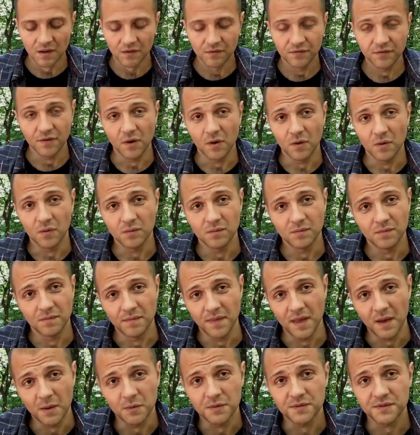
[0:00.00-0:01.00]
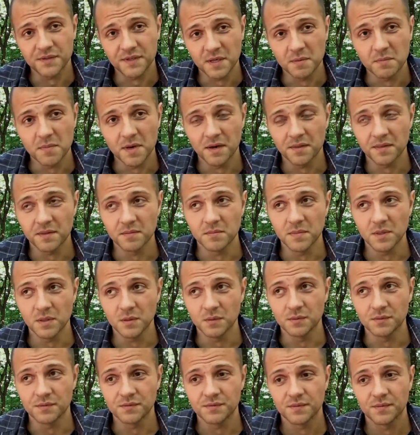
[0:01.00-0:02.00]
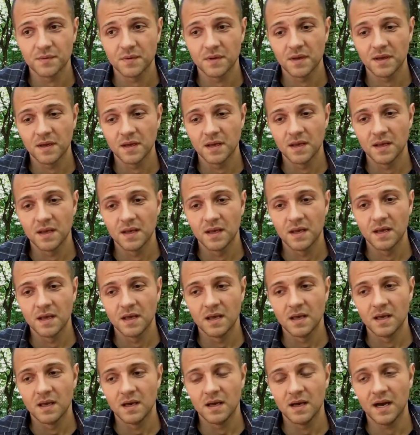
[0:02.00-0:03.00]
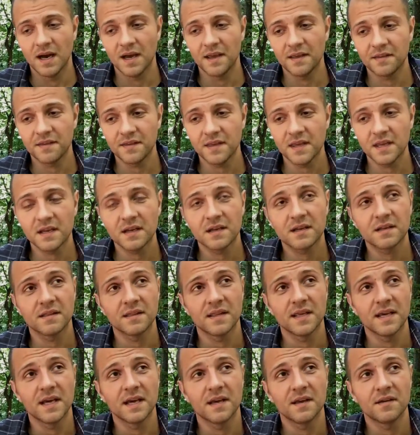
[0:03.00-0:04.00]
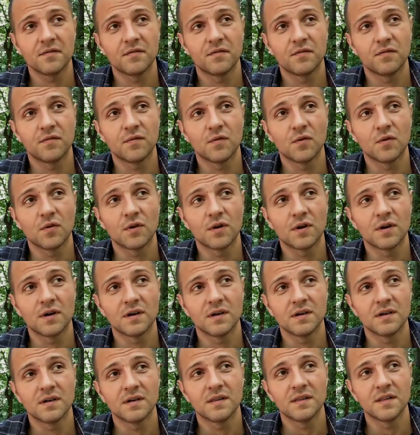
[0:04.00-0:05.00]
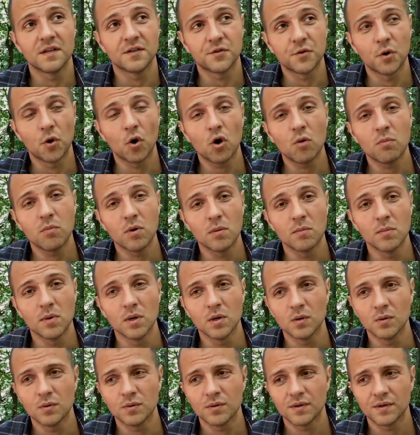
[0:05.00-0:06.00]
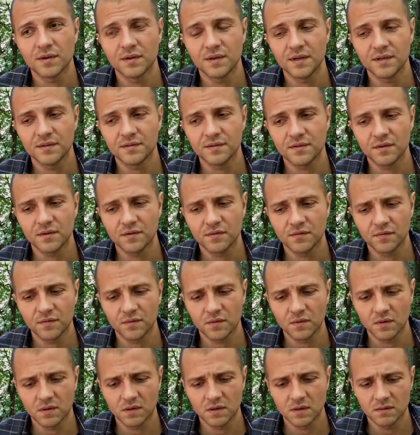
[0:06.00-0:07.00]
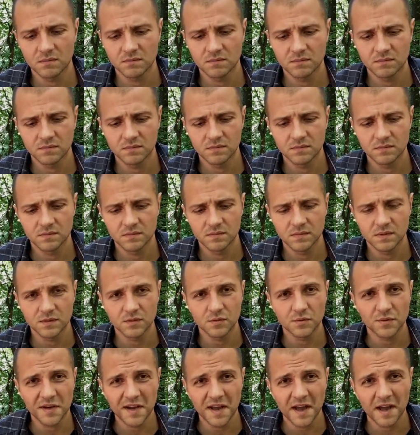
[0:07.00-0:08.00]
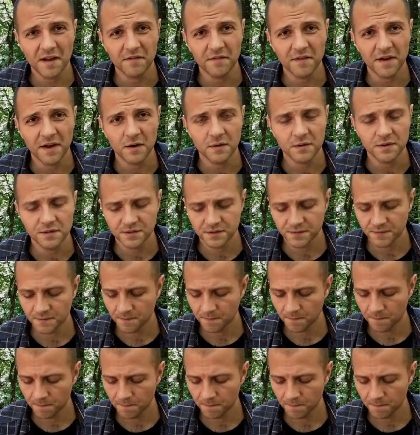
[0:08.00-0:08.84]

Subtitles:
So that was it about the modes. I think that for the turbo mode, it's good for 2.5 hours.